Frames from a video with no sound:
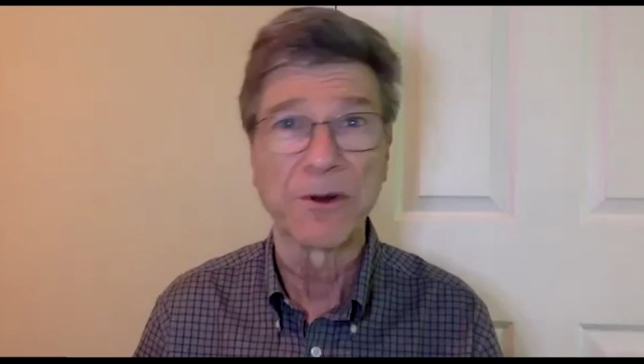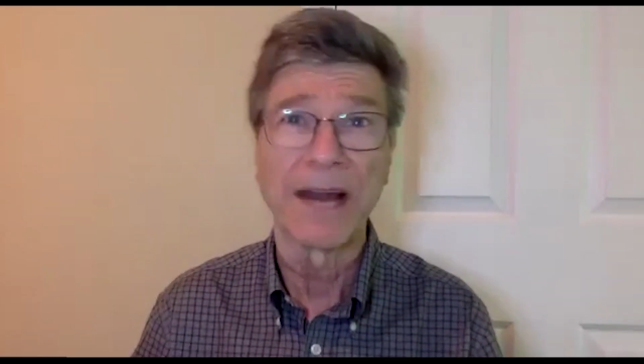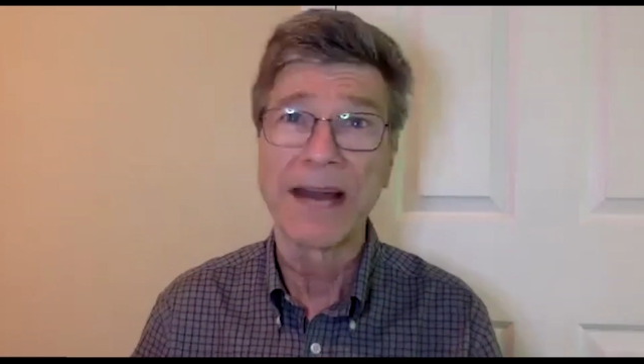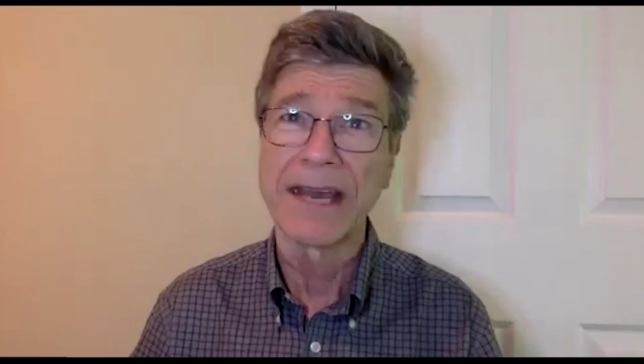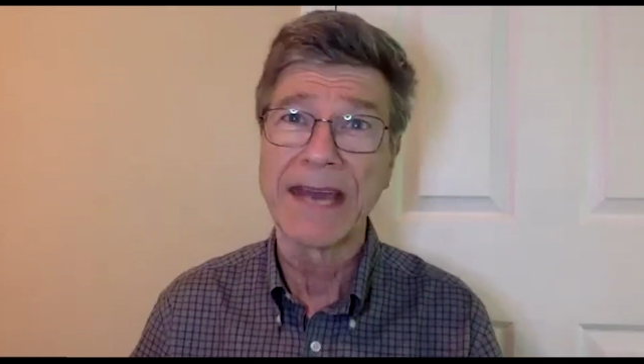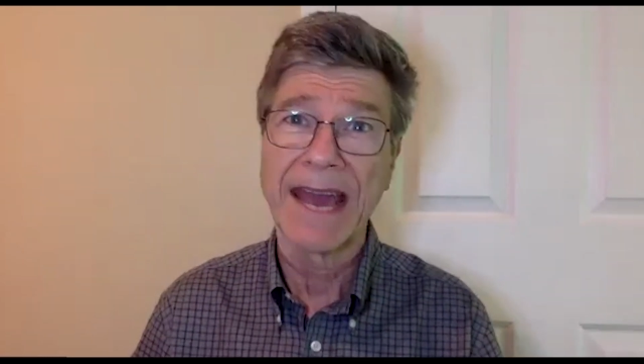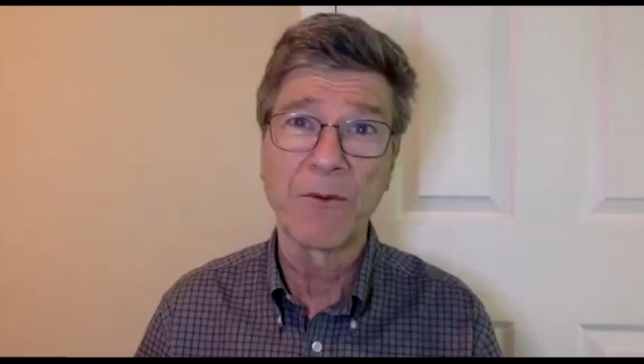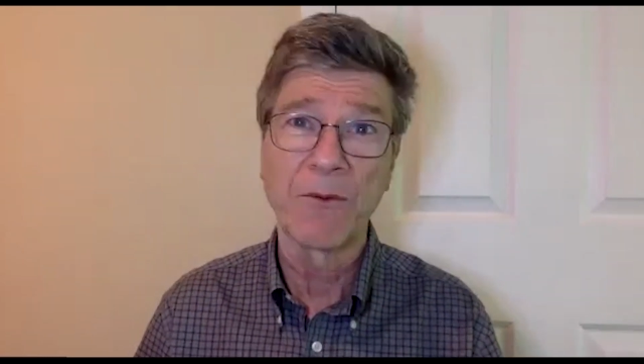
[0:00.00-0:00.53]
and I
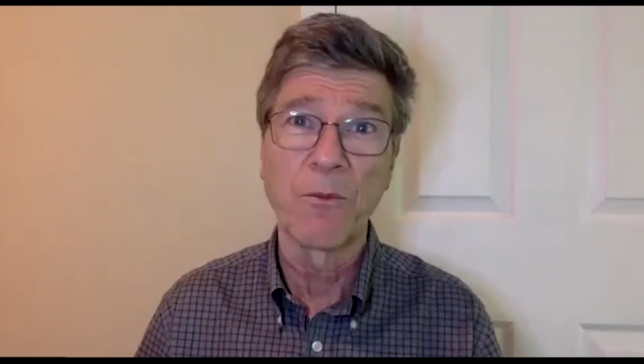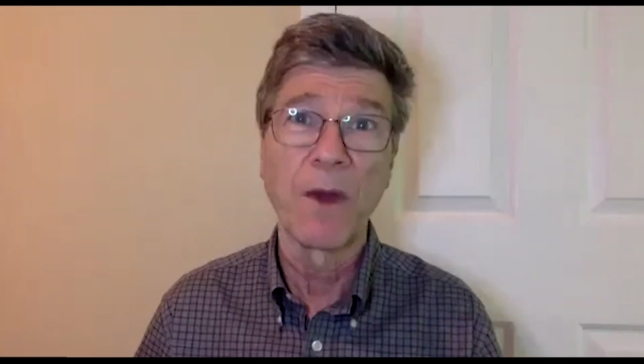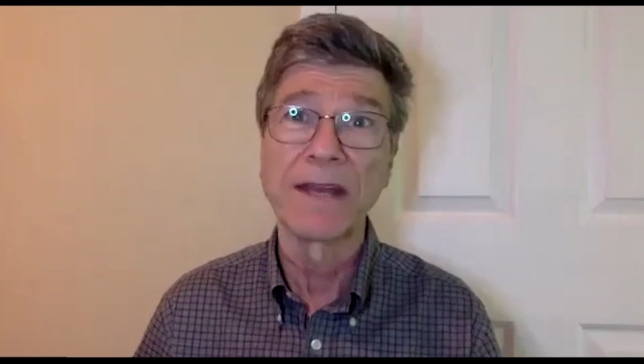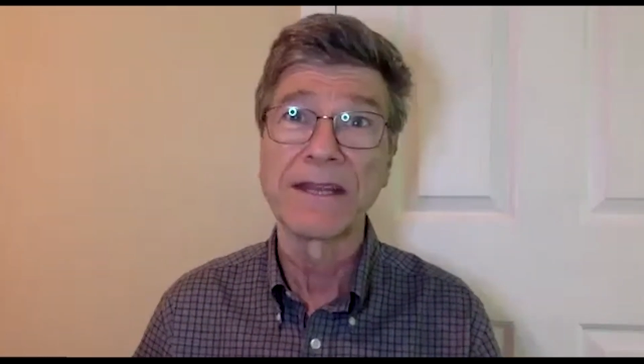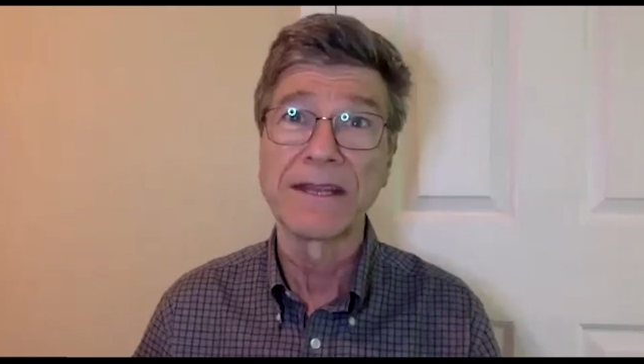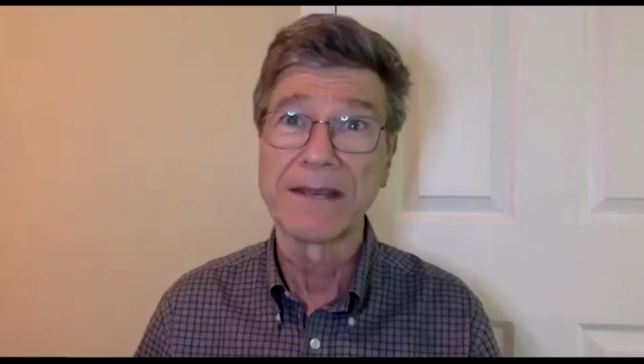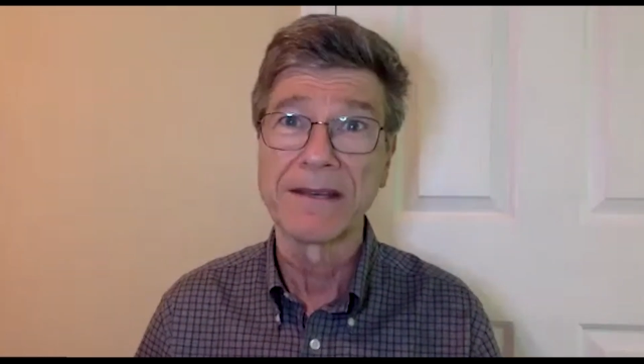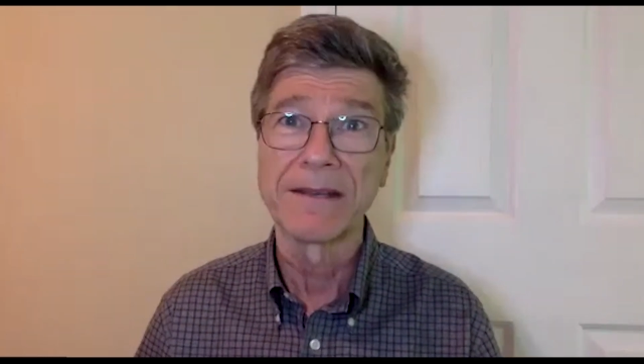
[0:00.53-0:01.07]
can't
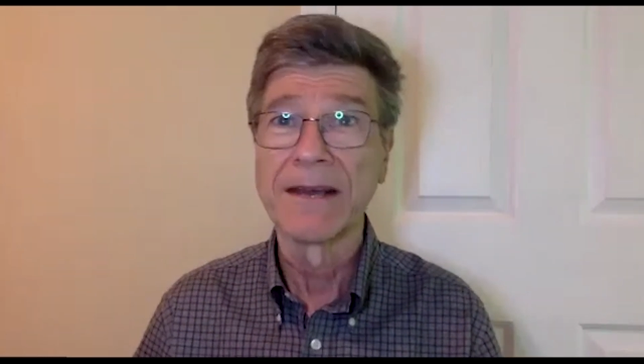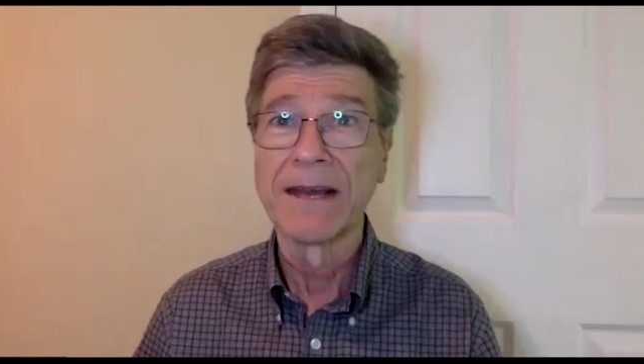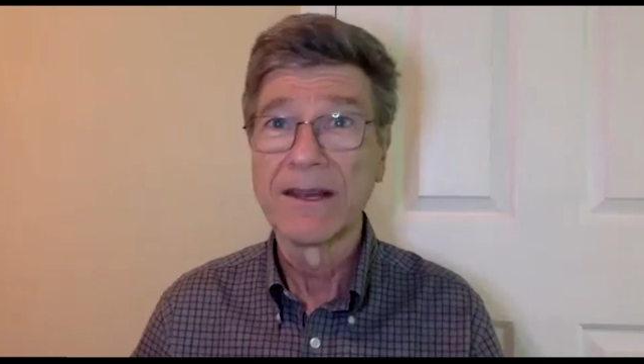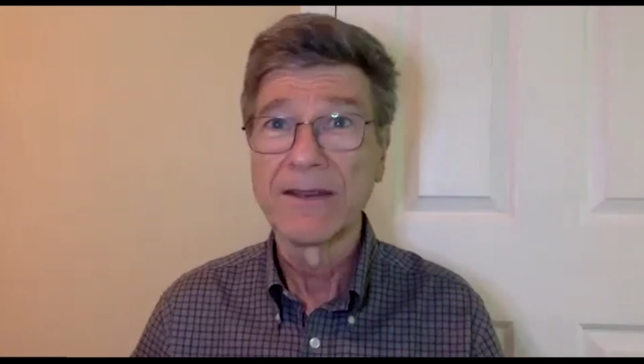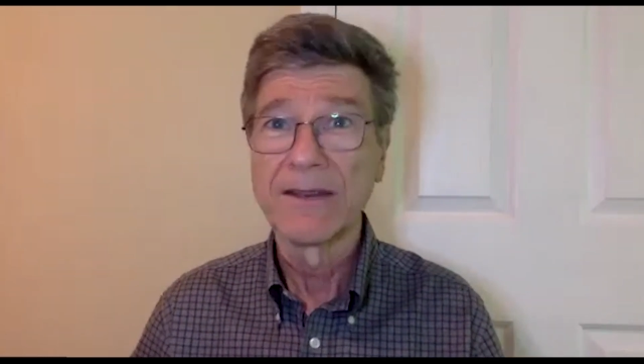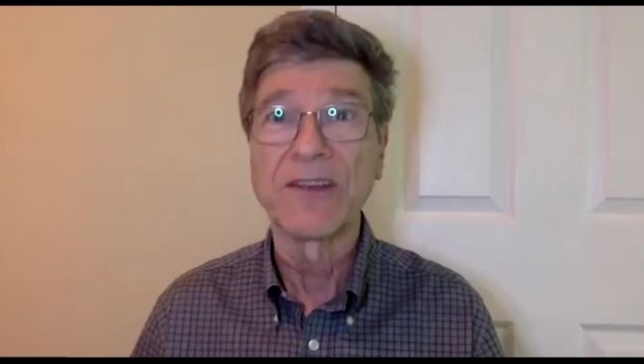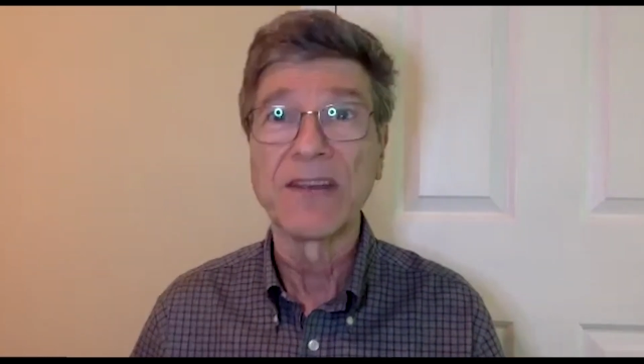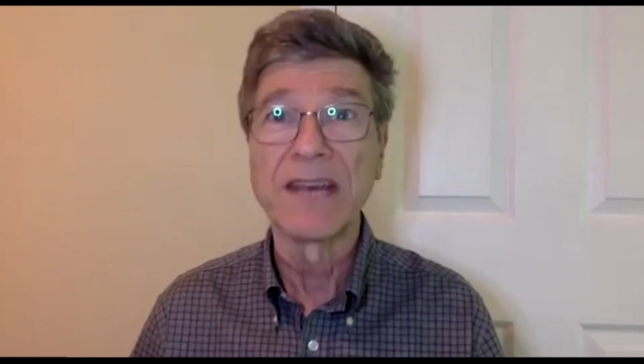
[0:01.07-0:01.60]
wait to
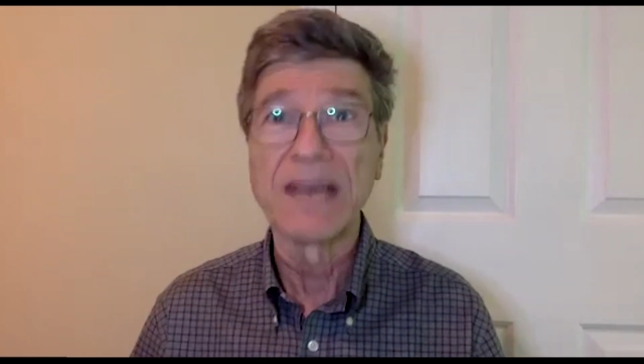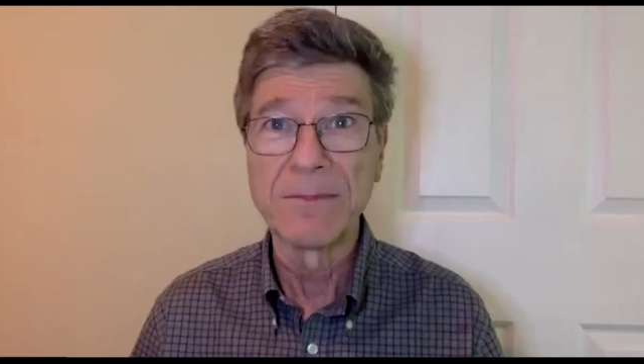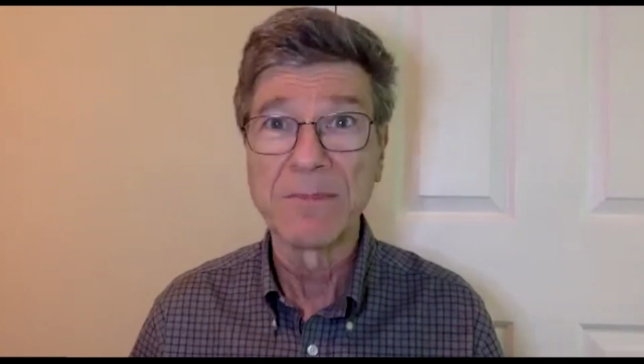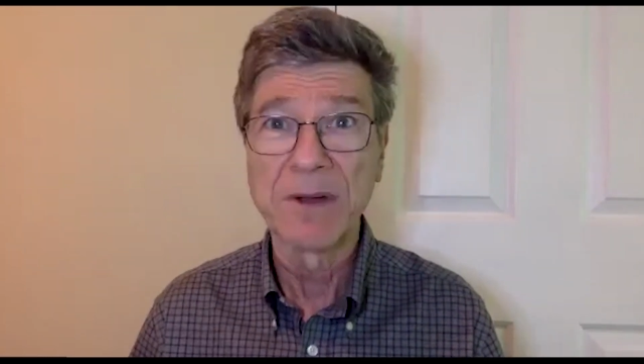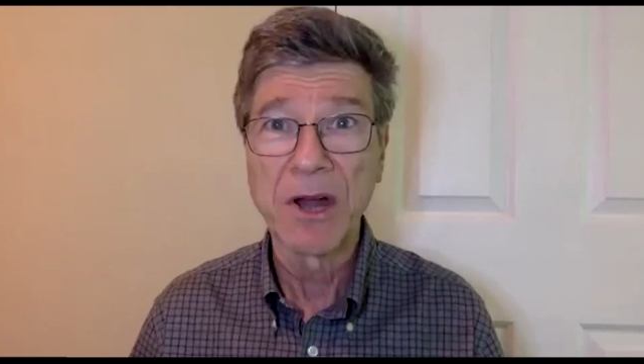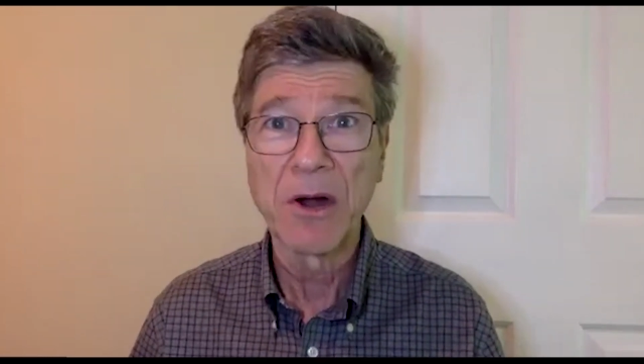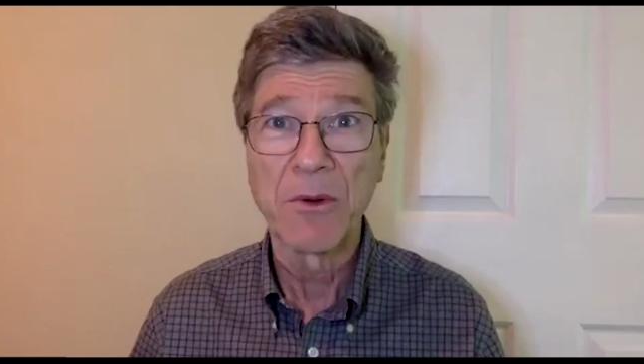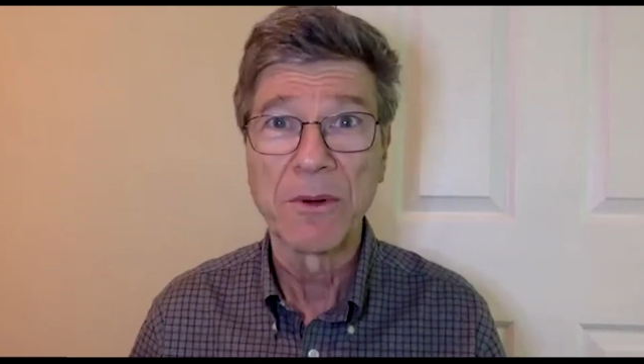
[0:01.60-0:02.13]
see
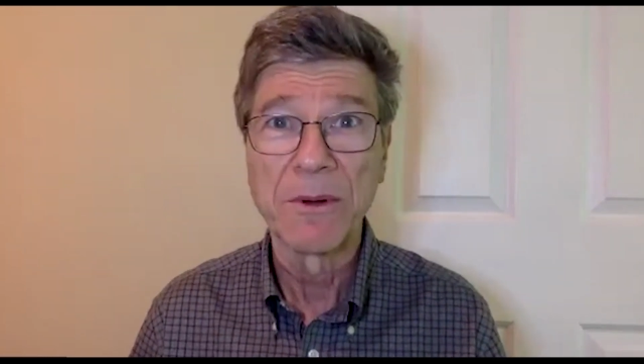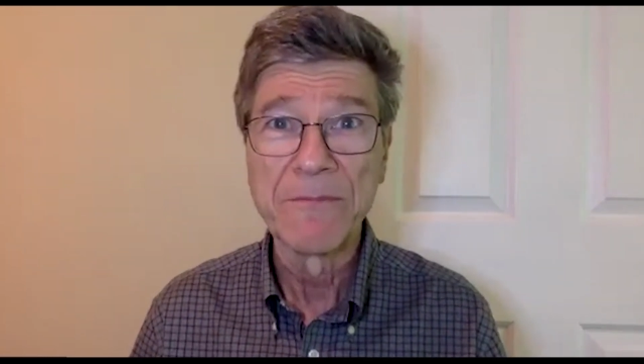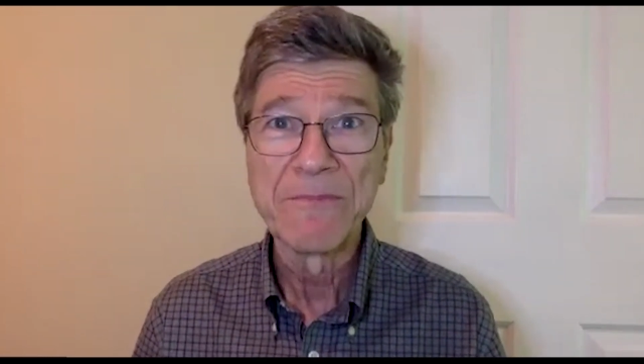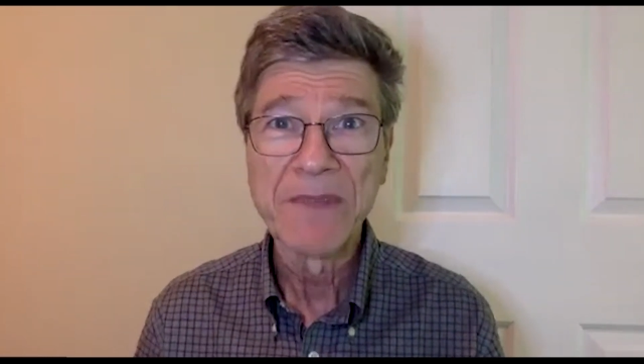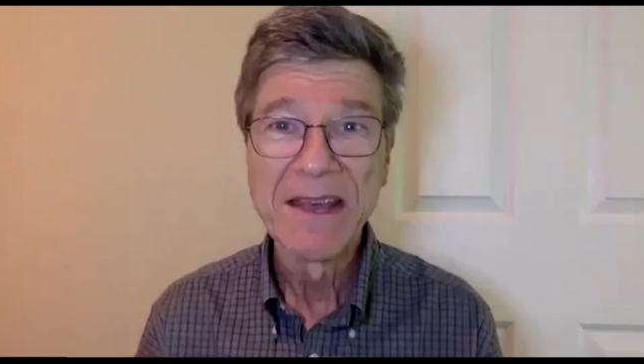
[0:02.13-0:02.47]
him go.